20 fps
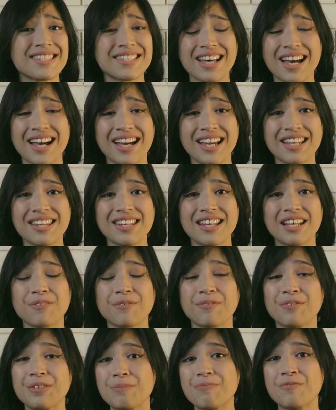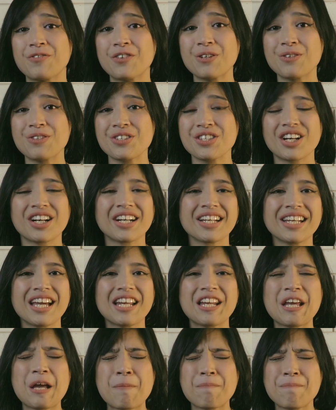sign that flip phones are
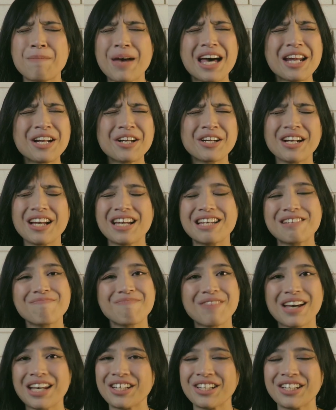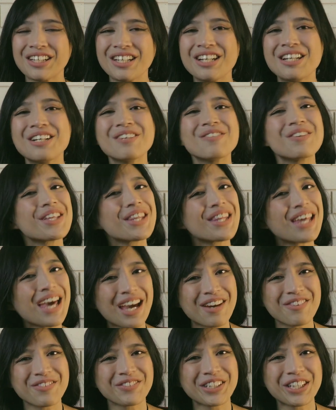getting better and better with
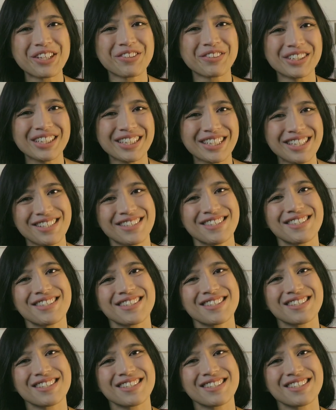every release.